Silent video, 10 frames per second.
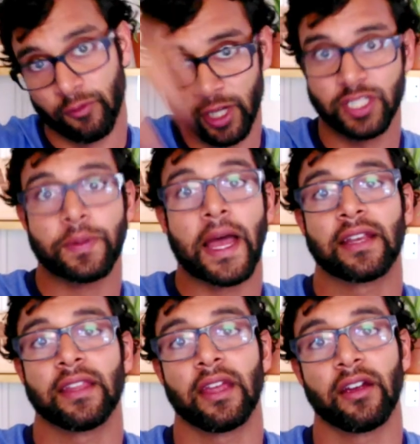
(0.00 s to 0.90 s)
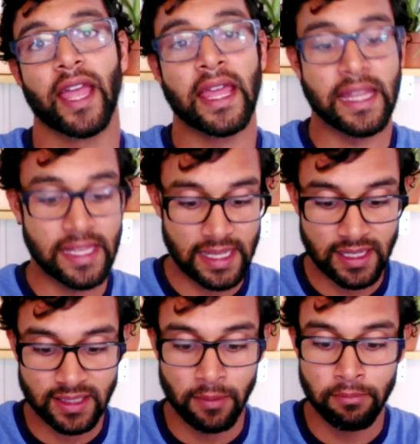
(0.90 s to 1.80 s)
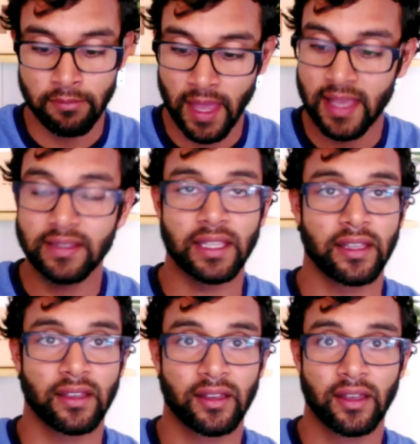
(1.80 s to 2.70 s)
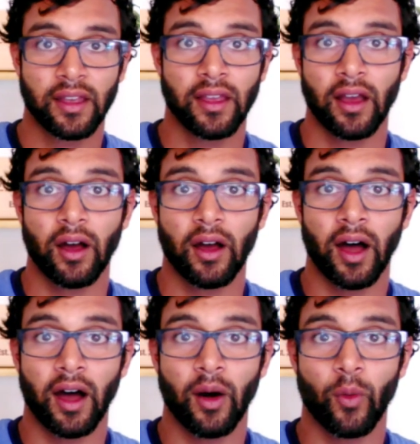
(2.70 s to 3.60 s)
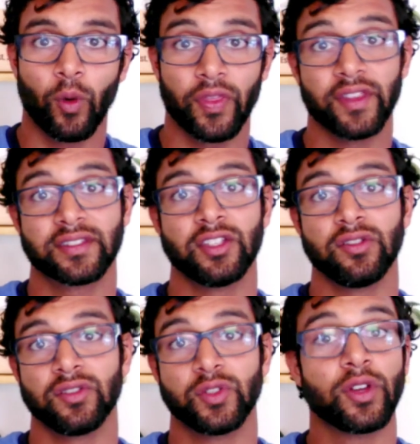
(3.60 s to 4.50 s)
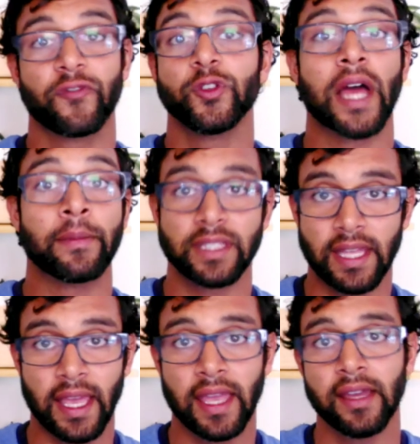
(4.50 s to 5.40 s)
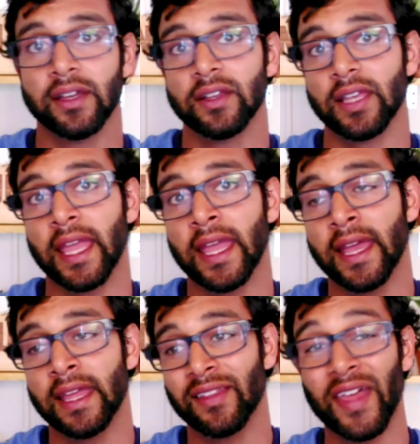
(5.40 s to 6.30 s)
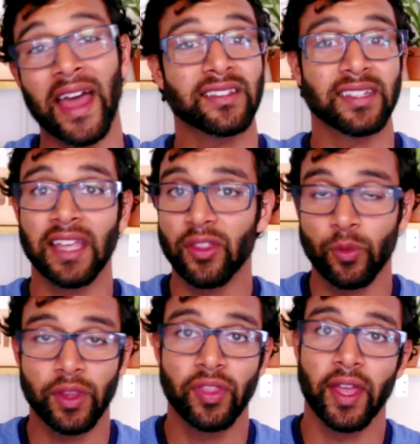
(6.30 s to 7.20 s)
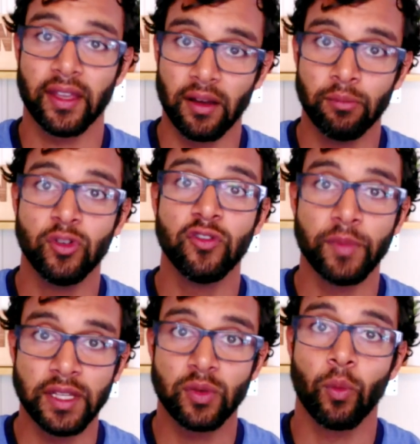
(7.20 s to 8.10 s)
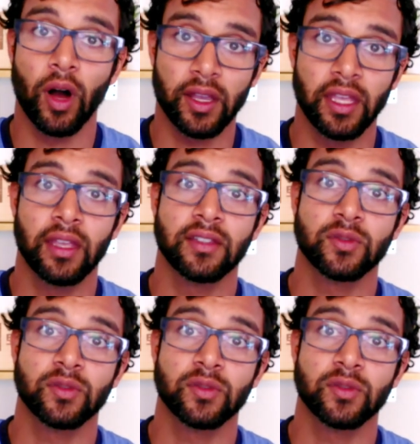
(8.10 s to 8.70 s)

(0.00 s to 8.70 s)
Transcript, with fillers: rushes back in the area. And it is amazing what this can do. Do it a few times a day, and that together with like movement, walking,